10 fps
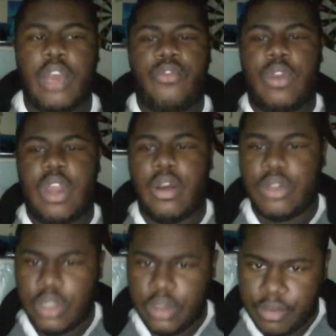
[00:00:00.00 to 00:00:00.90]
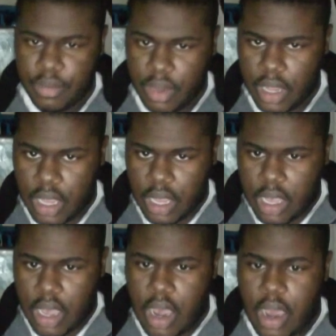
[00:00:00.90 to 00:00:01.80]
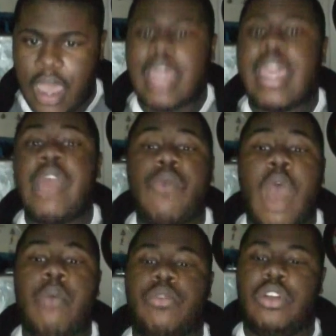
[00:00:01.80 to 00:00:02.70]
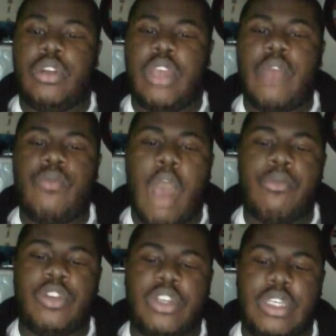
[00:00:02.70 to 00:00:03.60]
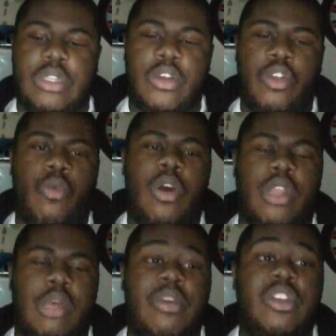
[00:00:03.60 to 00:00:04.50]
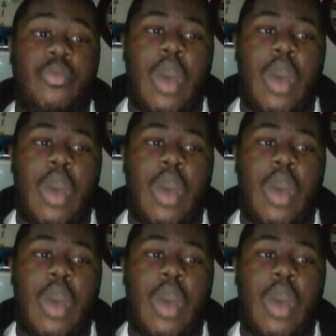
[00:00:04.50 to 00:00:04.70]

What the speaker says: everyone else. And Kate Roberts is another one of them as